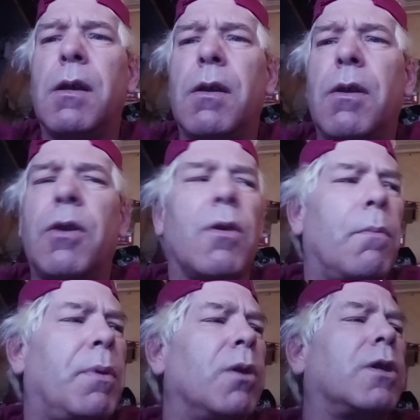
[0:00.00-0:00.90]
Your
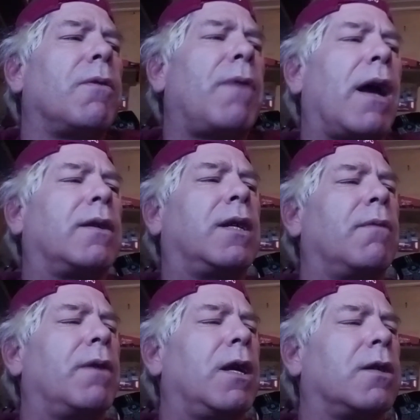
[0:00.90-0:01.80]
abusive
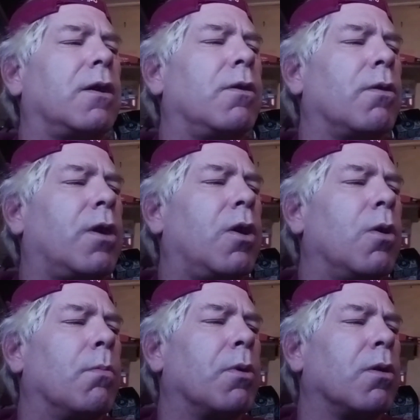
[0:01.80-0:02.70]
activities and your
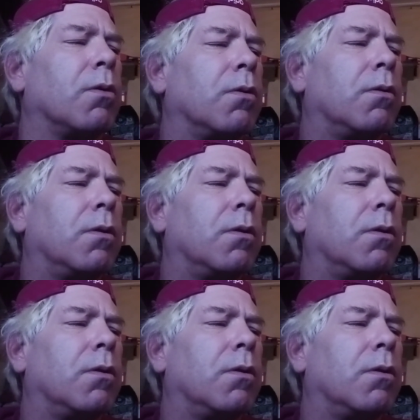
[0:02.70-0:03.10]
humor